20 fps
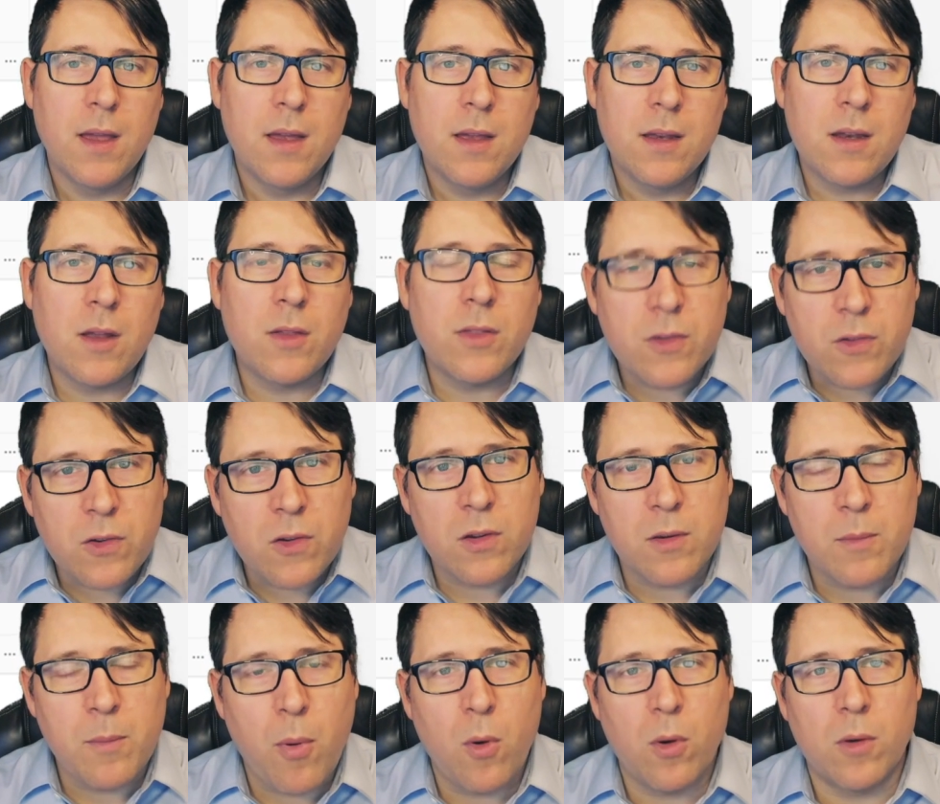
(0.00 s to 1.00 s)
Now, this is
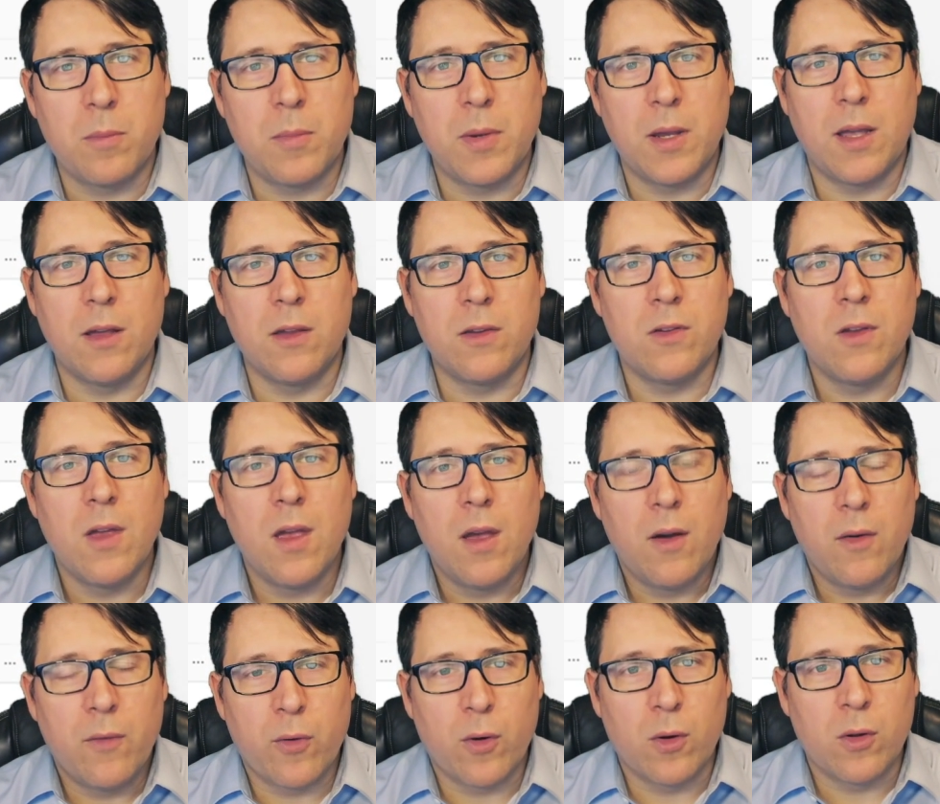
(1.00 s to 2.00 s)
important because
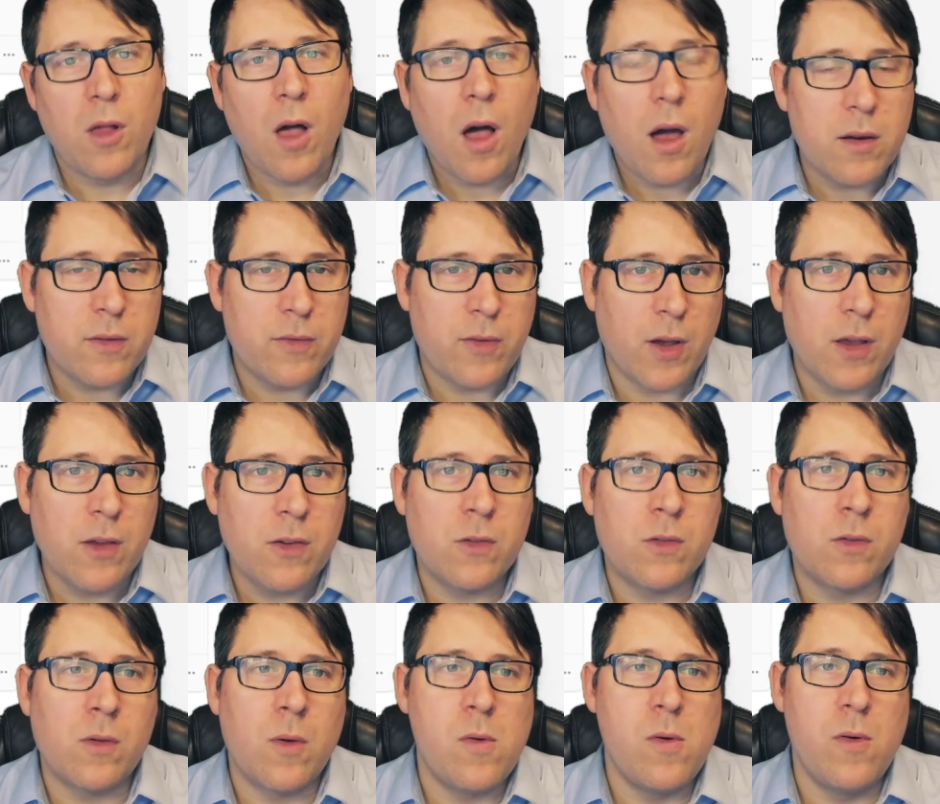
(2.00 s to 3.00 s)
for a lot of us
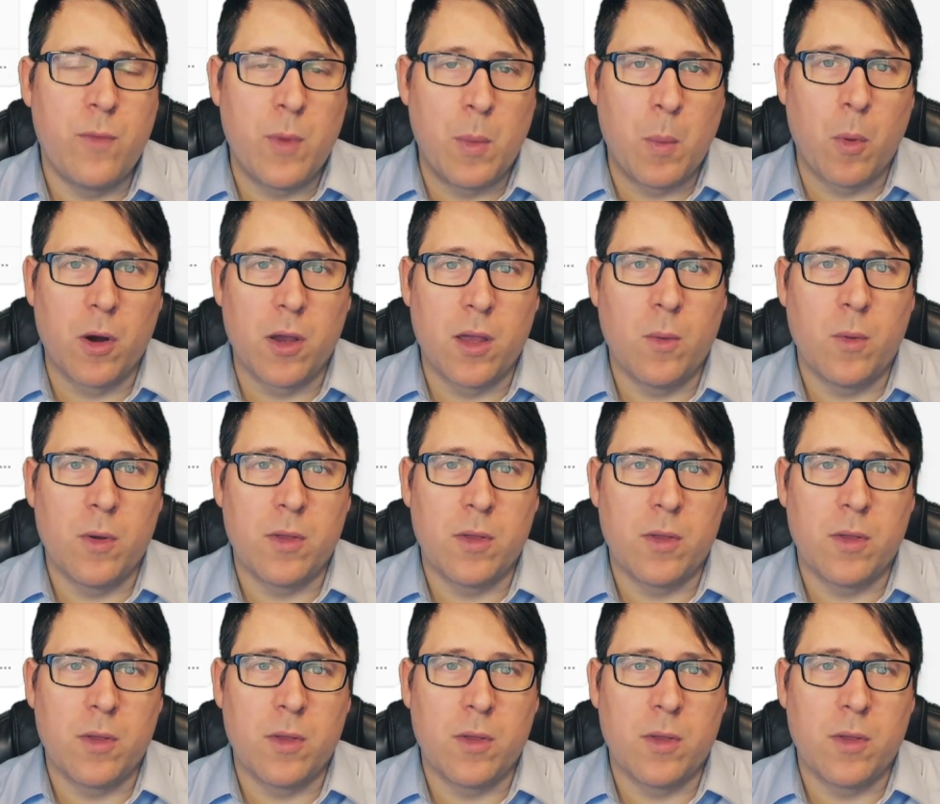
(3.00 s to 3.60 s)
who've been working with